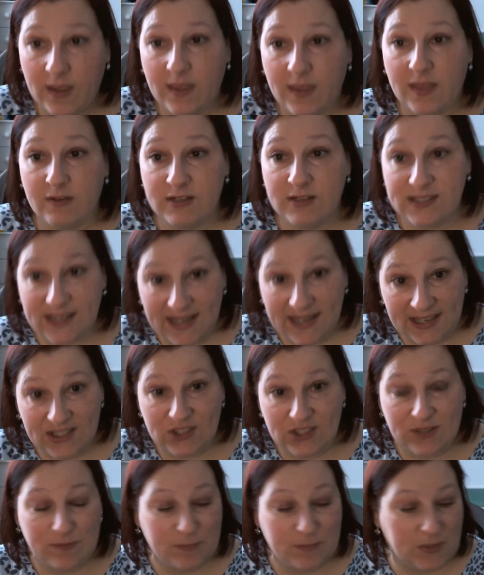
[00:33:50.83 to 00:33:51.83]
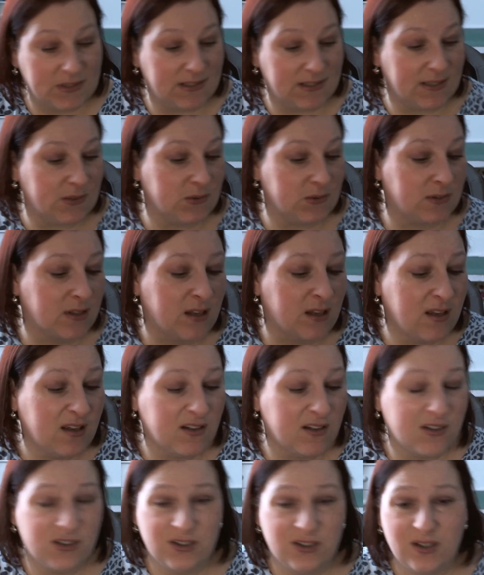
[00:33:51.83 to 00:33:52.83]
They're a selection of my sales,
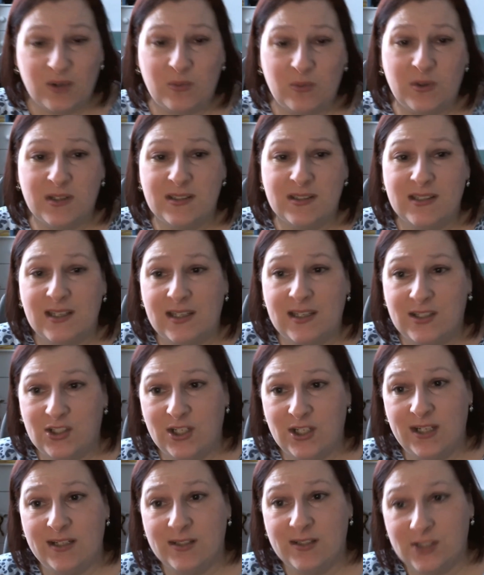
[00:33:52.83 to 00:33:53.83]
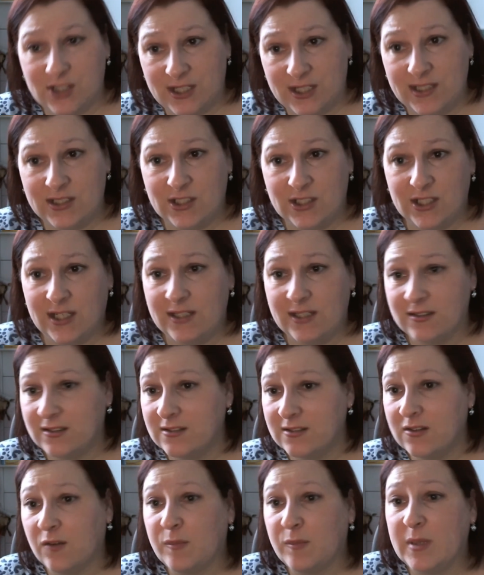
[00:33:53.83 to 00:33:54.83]
because you don't want to see jeans,
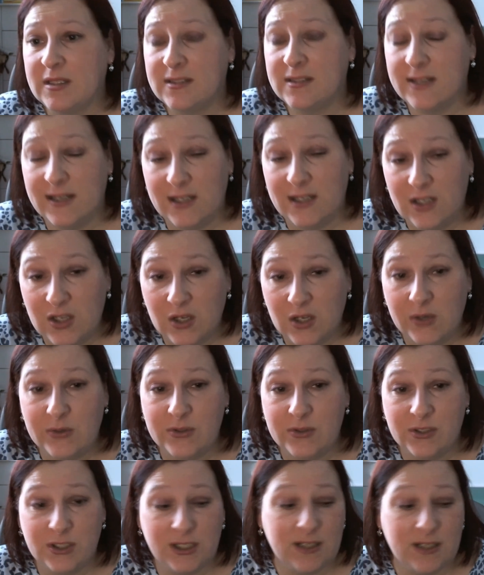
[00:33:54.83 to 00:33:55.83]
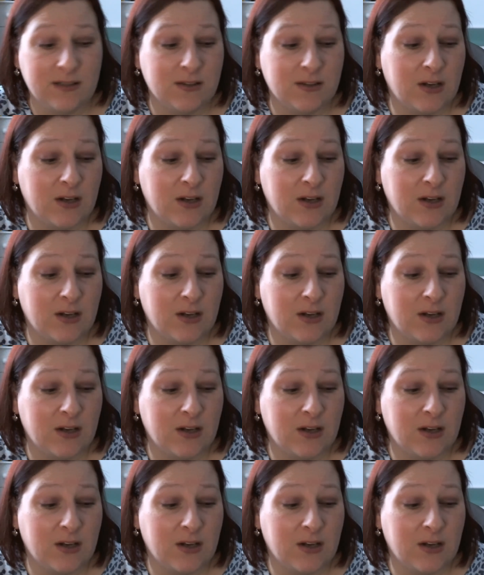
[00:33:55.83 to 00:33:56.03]
because I've been selling loads of jeans.